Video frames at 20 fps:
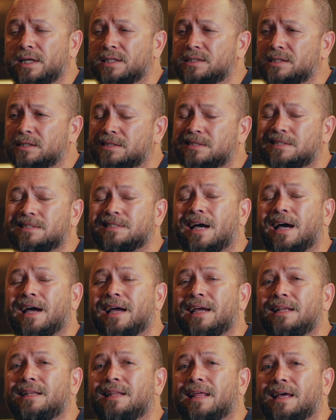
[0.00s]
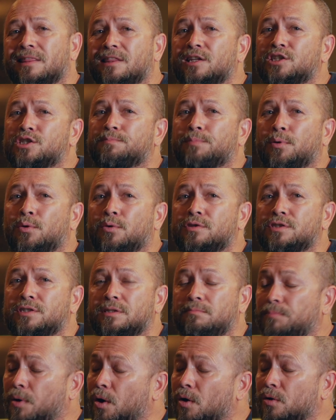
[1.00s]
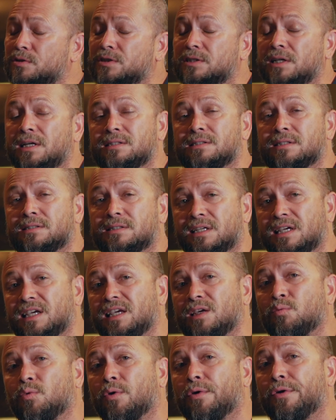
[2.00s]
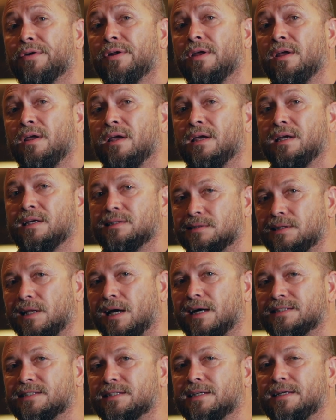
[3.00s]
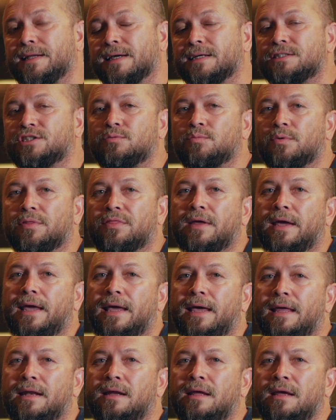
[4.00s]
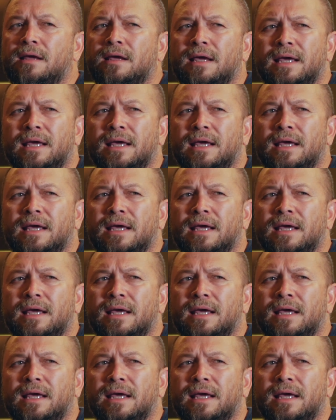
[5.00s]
It's a sign that this person, Paul says, it's a key word, he has lost connection with the head.